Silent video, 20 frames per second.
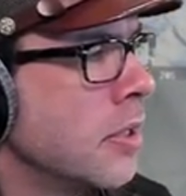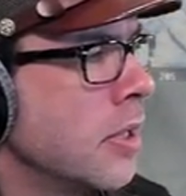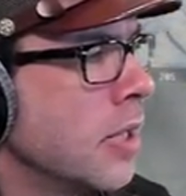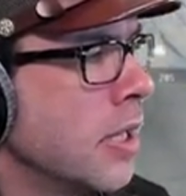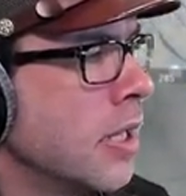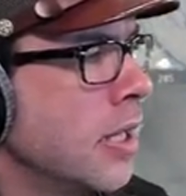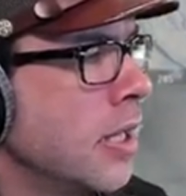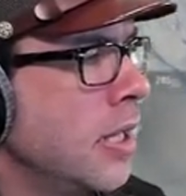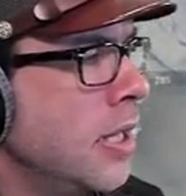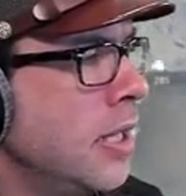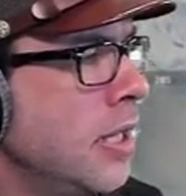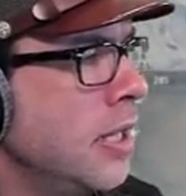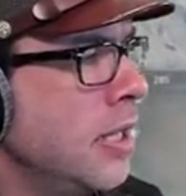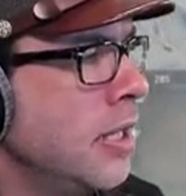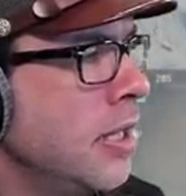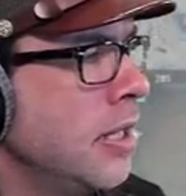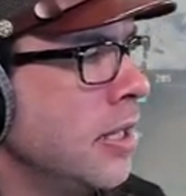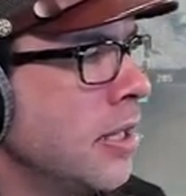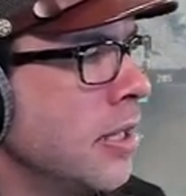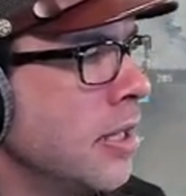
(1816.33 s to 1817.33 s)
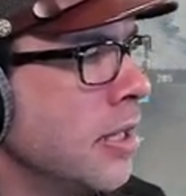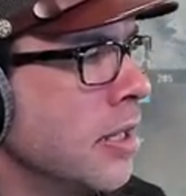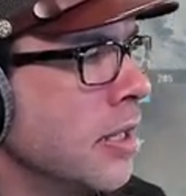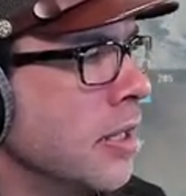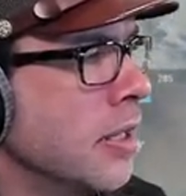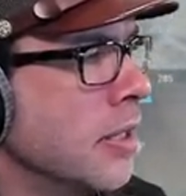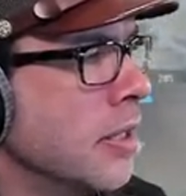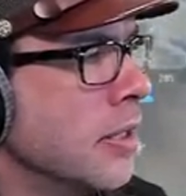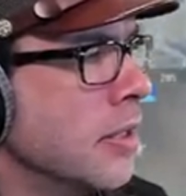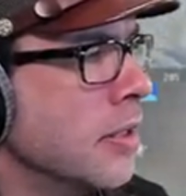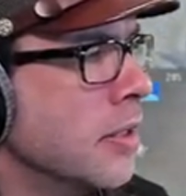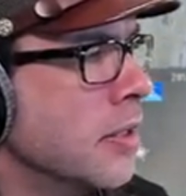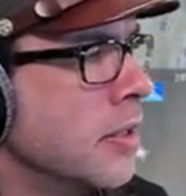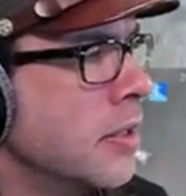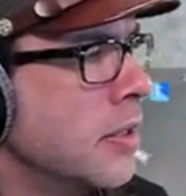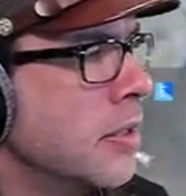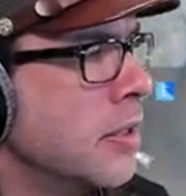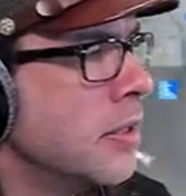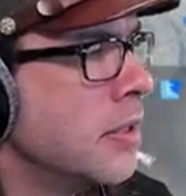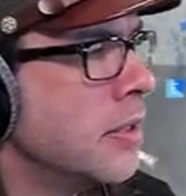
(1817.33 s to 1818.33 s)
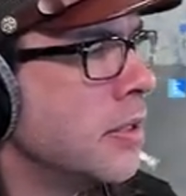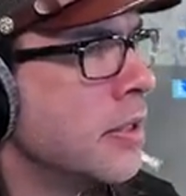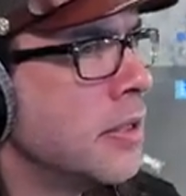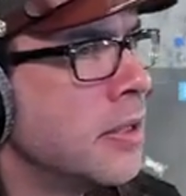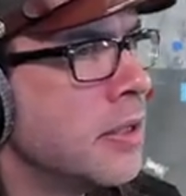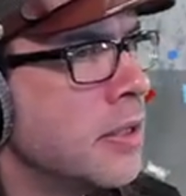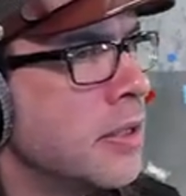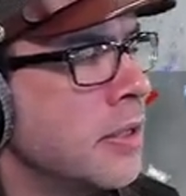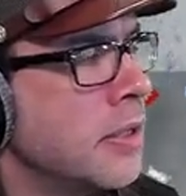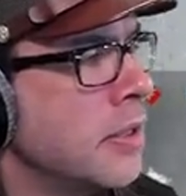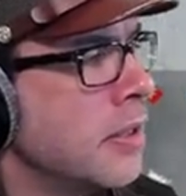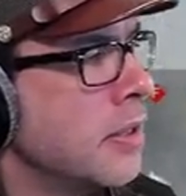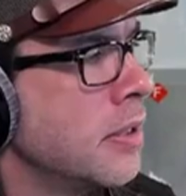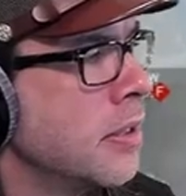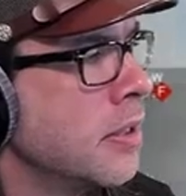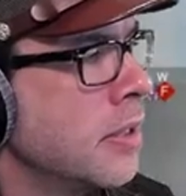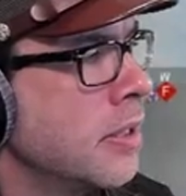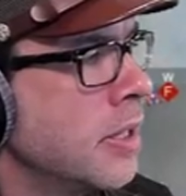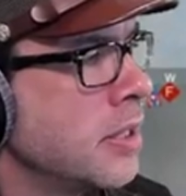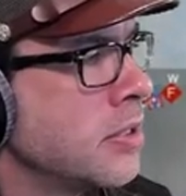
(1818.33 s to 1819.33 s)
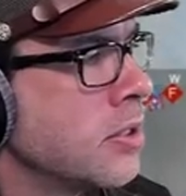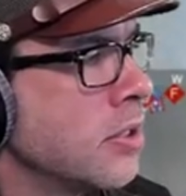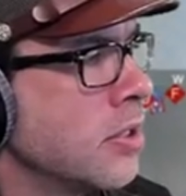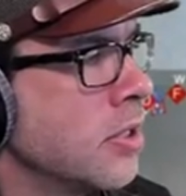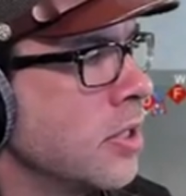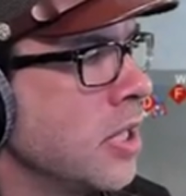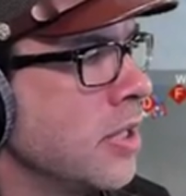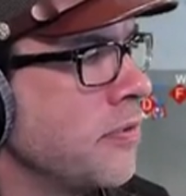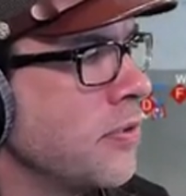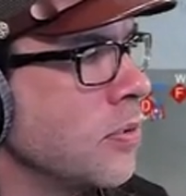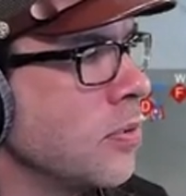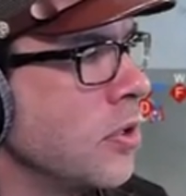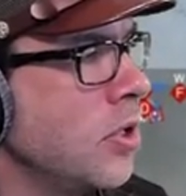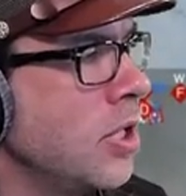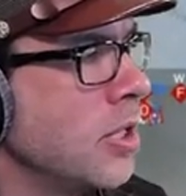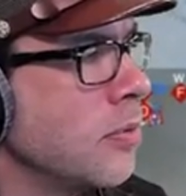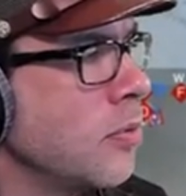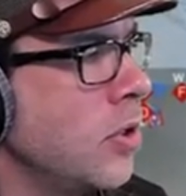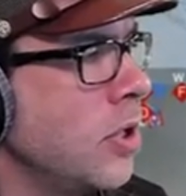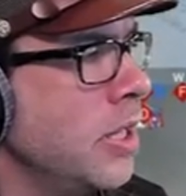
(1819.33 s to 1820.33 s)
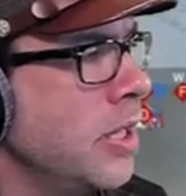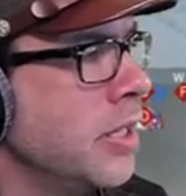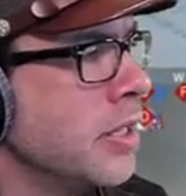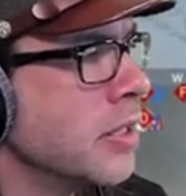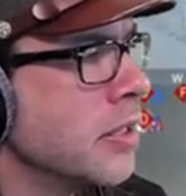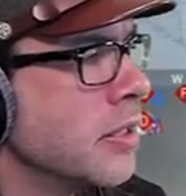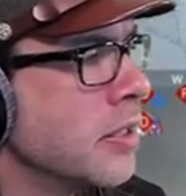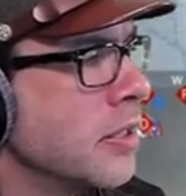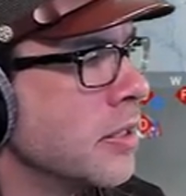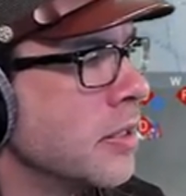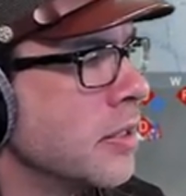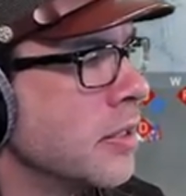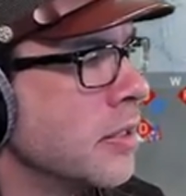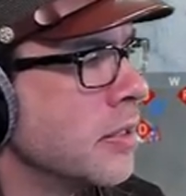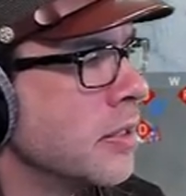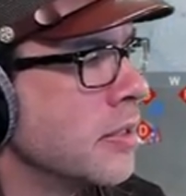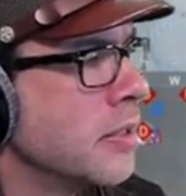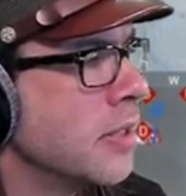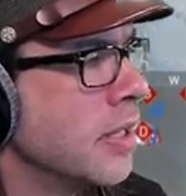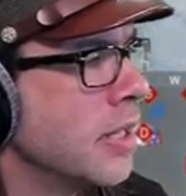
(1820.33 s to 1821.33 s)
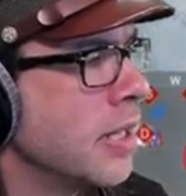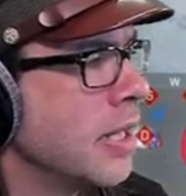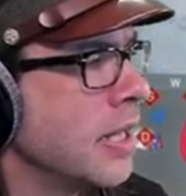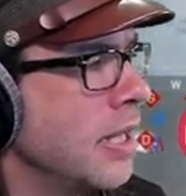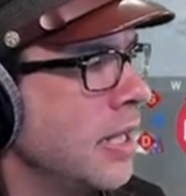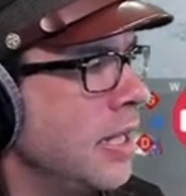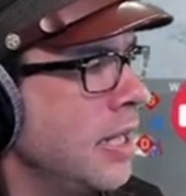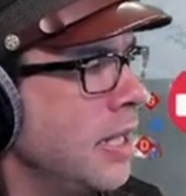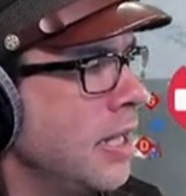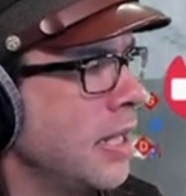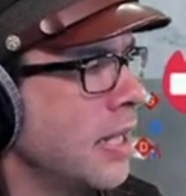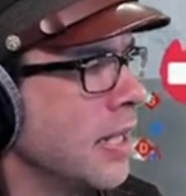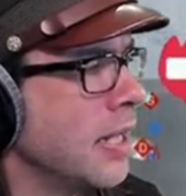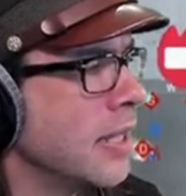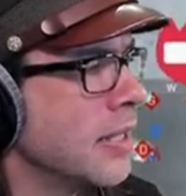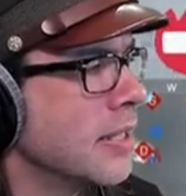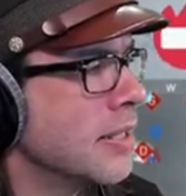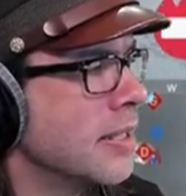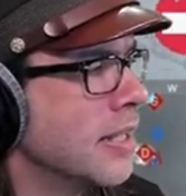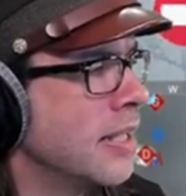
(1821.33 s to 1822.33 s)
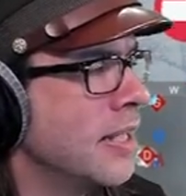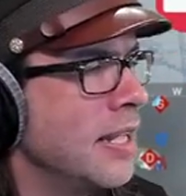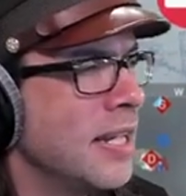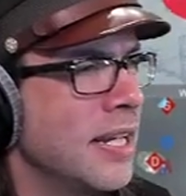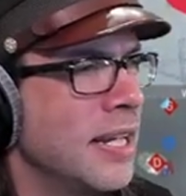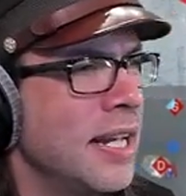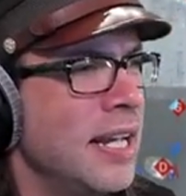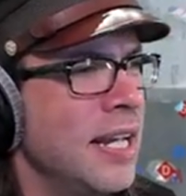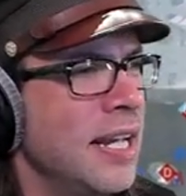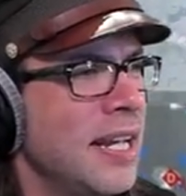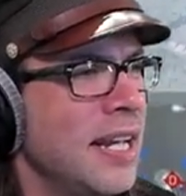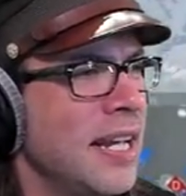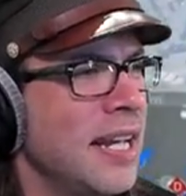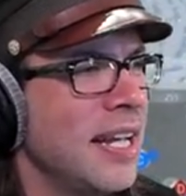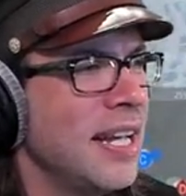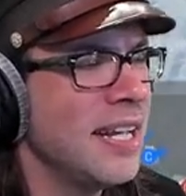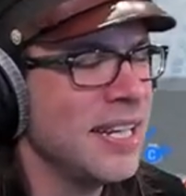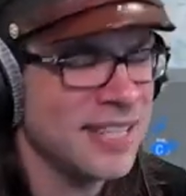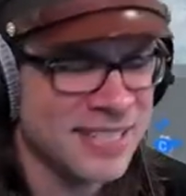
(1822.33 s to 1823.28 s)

Oh. I turned off the wrong one. Aha. Aha.